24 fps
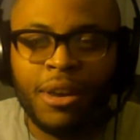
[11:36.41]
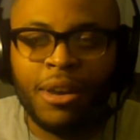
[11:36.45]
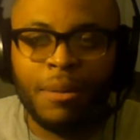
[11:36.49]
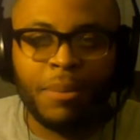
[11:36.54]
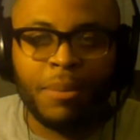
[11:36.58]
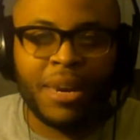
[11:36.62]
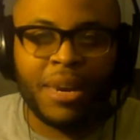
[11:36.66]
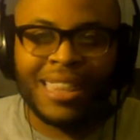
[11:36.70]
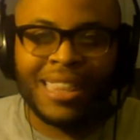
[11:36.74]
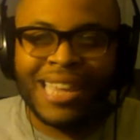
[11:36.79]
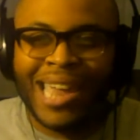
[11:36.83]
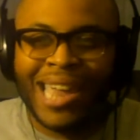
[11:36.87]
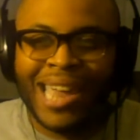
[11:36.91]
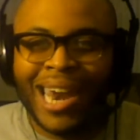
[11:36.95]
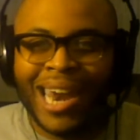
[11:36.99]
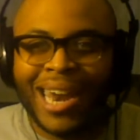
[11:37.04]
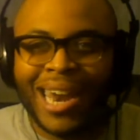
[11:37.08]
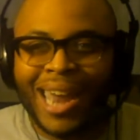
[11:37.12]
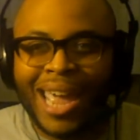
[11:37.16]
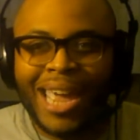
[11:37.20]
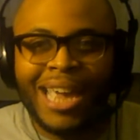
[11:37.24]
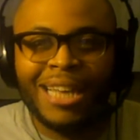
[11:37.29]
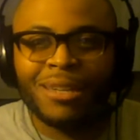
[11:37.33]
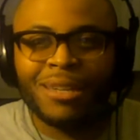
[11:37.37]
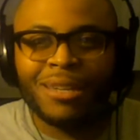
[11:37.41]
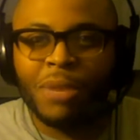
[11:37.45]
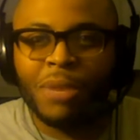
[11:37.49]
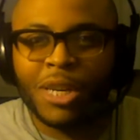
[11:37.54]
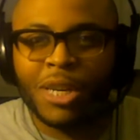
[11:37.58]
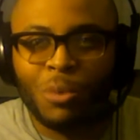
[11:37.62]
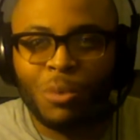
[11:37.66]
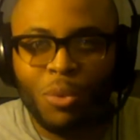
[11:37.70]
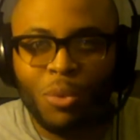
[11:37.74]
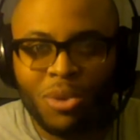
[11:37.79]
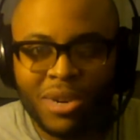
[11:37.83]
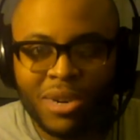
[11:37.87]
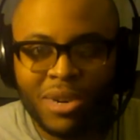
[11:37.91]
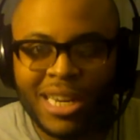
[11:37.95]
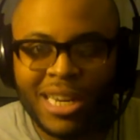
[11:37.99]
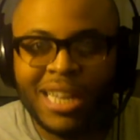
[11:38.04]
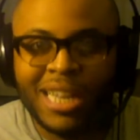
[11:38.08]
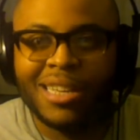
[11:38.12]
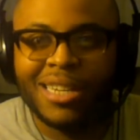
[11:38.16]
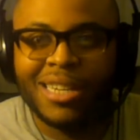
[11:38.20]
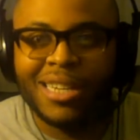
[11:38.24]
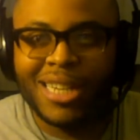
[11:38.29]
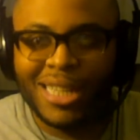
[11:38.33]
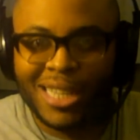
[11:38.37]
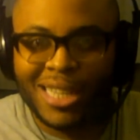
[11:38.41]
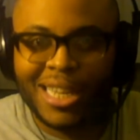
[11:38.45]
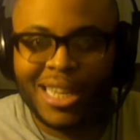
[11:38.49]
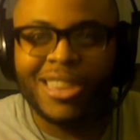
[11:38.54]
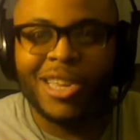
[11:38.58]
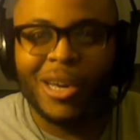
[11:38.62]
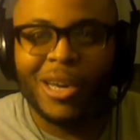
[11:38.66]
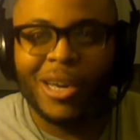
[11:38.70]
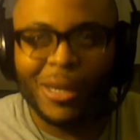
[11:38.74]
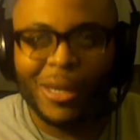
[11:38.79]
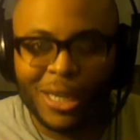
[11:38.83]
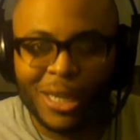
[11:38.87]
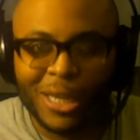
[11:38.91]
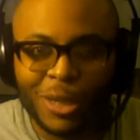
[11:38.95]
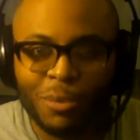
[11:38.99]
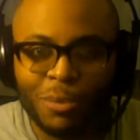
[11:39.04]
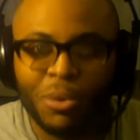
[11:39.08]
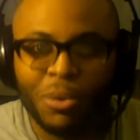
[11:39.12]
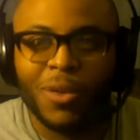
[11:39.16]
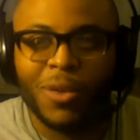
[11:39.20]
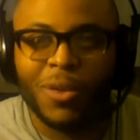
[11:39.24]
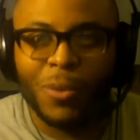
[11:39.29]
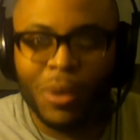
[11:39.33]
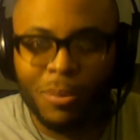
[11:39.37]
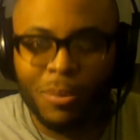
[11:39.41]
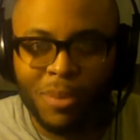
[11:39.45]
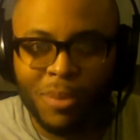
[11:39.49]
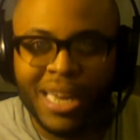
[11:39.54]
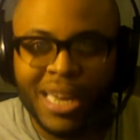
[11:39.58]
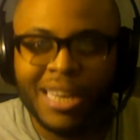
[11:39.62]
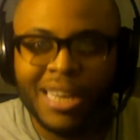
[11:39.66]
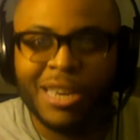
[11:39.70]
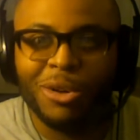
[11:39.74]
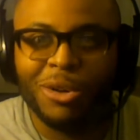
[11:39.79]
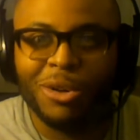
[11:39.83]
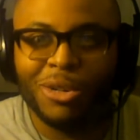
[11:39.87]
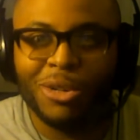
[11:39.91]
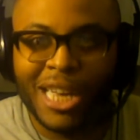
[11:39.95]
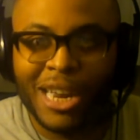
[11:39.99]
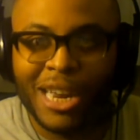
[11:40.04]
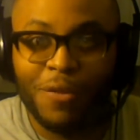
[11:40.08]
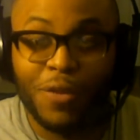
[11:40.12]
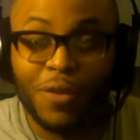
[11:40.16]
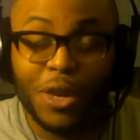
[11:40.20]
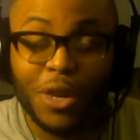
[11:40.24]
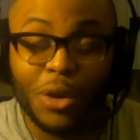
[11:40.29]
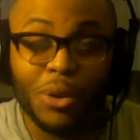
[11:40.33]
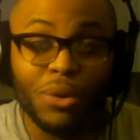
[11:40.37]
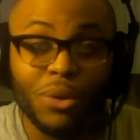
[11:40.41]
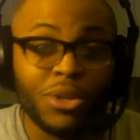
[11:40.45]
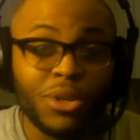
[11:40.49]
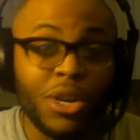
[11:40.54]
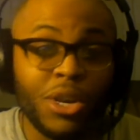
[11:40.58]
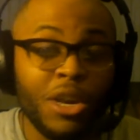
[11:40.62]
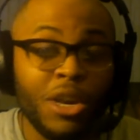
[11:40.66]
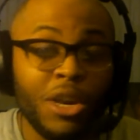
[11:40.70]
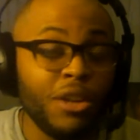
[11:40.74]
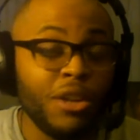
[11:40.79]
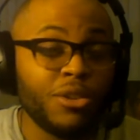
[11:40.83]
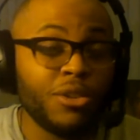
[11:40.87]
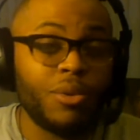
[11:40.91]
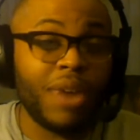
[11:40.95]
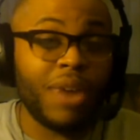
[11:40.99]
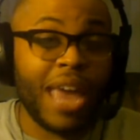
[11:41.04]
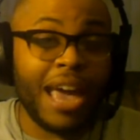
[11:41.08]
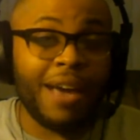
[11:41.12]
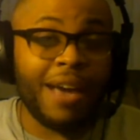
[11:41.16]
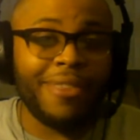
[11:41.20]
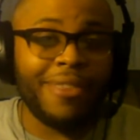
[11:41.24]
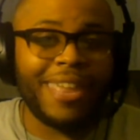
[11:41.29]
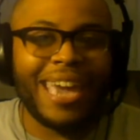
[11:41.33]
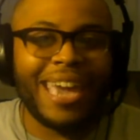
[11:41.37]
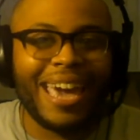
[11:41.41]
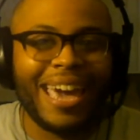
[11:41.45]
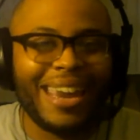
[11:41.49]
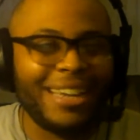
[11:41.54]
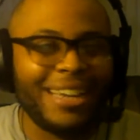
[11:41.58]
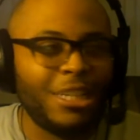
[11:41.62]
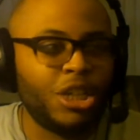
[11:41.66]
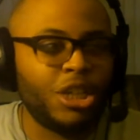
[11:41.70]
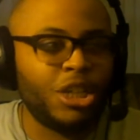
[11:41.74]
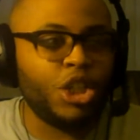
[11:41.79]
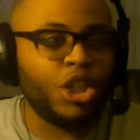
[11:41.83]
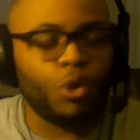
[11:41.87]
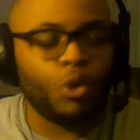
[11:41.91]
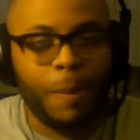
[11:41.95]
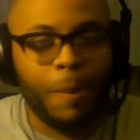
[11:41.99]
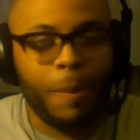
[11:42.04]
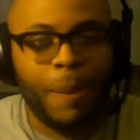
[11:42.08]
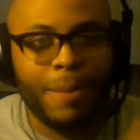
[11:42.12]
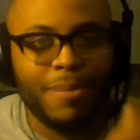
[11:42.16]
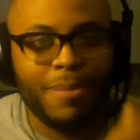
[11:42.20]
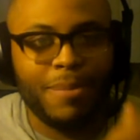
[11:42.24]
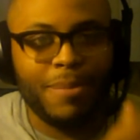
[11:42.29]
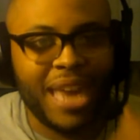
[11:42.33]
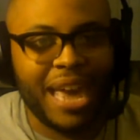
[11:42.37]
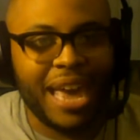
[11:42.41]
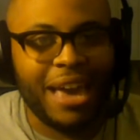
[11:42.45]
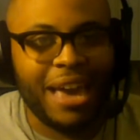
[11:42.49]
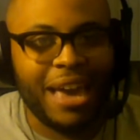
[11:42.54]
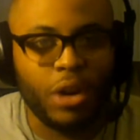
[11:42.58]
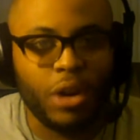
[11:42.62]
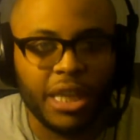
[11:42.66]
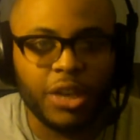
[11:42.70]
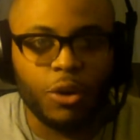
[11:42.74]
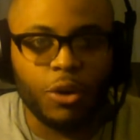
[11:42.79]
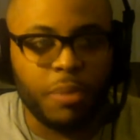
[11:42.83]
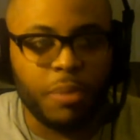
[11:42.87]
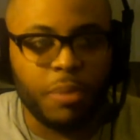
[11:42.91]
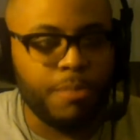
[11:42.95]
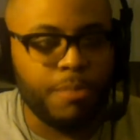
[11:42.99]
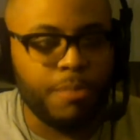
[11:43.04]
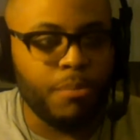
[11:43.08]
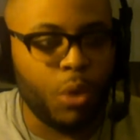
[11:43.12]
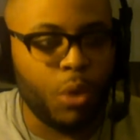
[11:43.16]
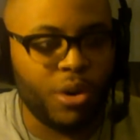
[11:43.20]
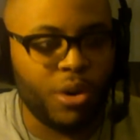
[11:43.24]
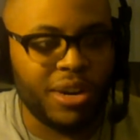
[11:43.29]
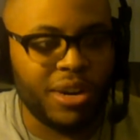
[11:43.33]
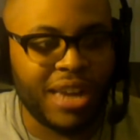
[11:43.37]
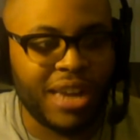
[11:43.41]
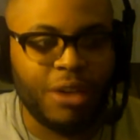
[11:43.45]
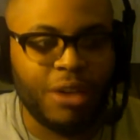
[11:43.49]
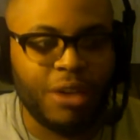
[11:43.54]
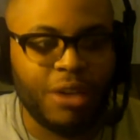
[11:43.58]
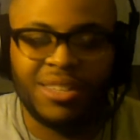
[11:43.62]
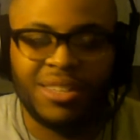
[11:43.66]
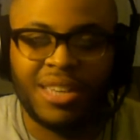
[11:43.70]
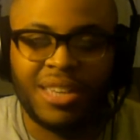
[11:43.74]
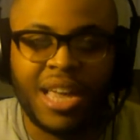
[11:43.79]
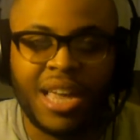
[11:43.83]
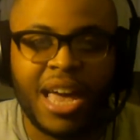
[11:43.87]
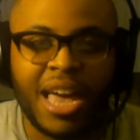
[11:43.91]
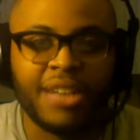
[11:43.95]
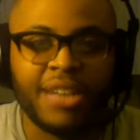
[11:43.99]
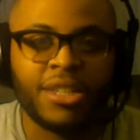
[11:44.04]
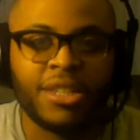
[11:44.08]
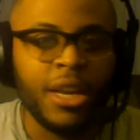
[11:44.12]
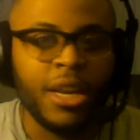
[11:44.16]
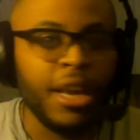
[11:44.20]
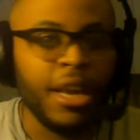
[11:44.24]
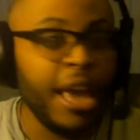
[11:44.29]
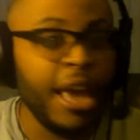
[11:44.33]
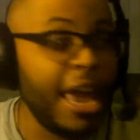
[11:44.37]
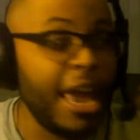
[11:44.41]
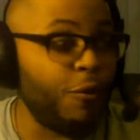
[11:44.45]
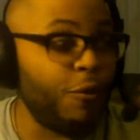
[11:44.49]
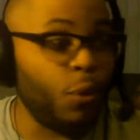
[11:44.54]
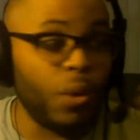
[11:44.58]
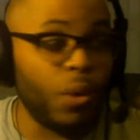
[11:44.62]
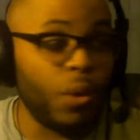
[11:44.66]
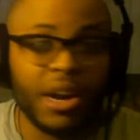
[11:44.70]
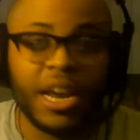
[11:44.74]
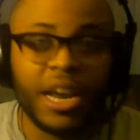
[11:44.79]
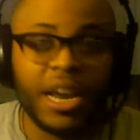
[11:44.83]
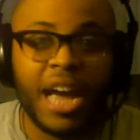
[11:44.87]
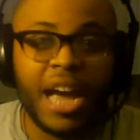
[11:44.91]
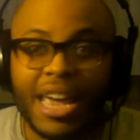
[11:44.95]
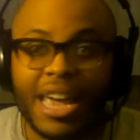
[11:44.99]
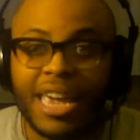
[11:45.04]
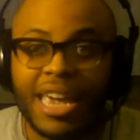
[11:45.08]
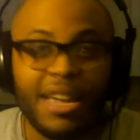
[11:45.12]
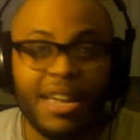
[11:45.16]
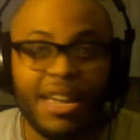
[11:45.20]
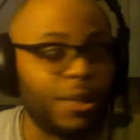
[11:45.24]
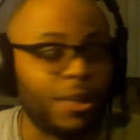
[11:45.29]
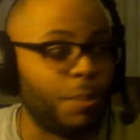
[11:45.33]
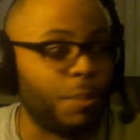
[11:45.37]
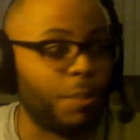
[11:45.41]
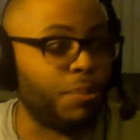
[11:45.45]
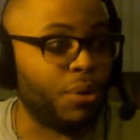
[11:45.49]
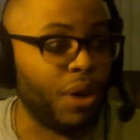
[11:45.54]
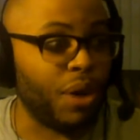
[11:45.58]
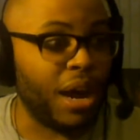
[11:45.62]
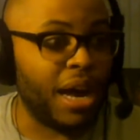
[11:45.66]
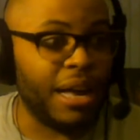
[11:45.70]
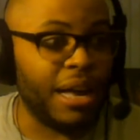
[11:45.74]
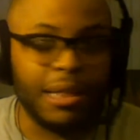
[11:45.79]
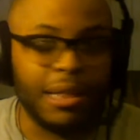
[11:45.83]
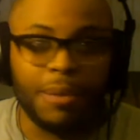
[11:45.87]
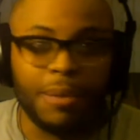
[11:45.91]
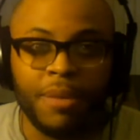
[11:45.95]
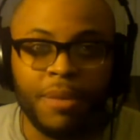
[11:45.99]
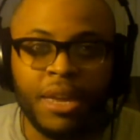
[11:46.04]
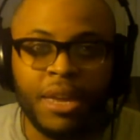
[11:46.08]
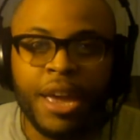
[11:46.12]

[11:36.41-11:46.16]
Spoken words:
But at the end of the day, he's much more intelligent than they thought this brother would be in those interviews. So now they got to strip him down a little bit more down the sides. If we're cocky, it's a problem.